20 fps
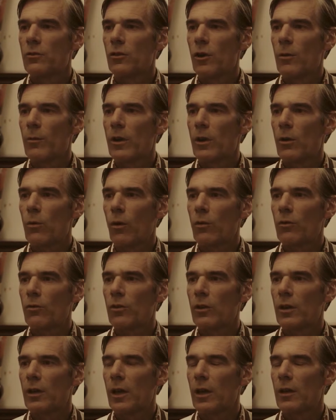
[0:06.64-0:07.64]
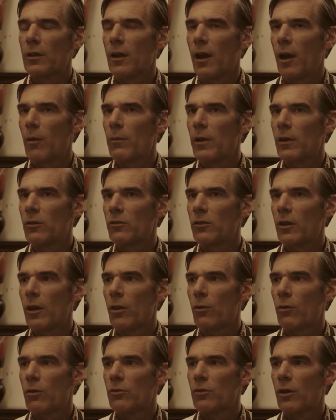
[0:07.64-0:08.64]
assuming you want to kidnap me
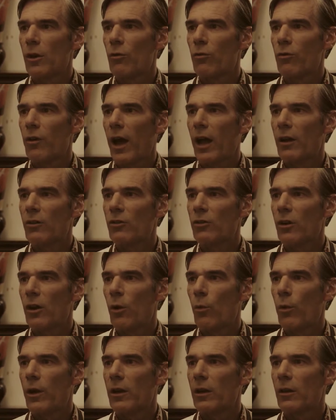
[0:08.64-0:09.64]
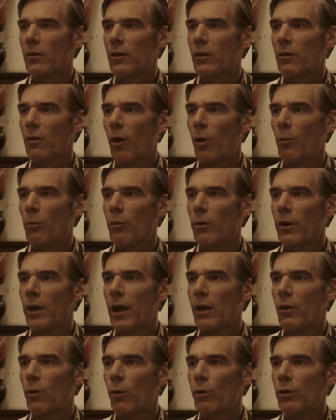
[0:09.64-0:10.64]
so there is no Fangio winning the
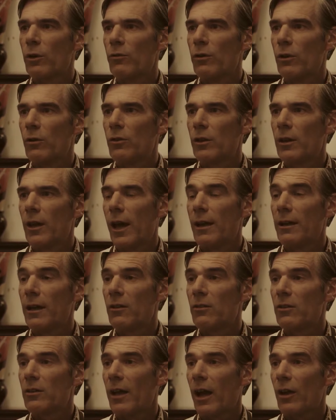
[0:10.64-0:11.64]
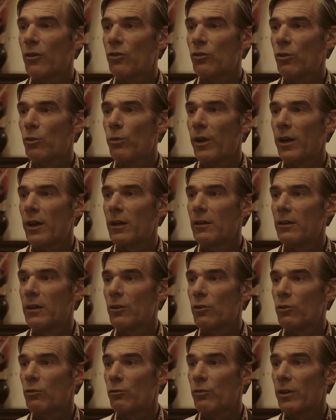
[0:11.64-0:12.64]
Grand Prix in order for you to gain international
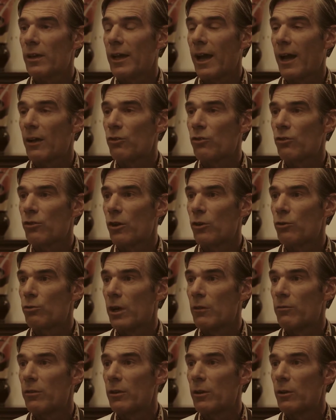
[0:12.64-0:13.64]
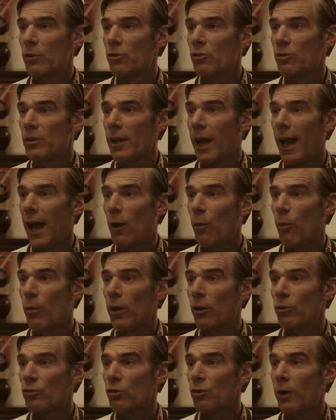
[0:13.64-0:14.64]
recognition for Castro's revolution
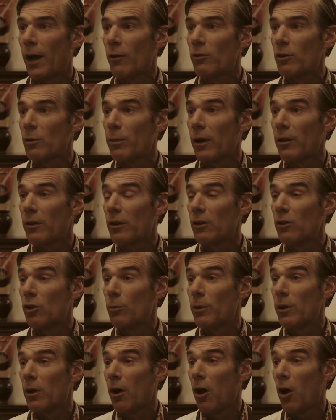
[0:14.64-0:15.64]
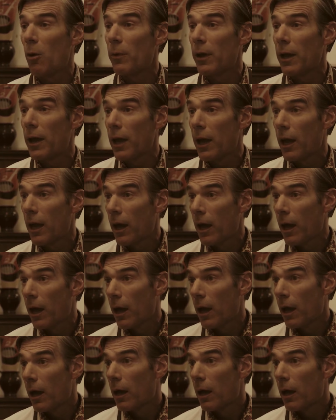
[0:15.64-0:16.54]
and we are surrounded by the Cuban army,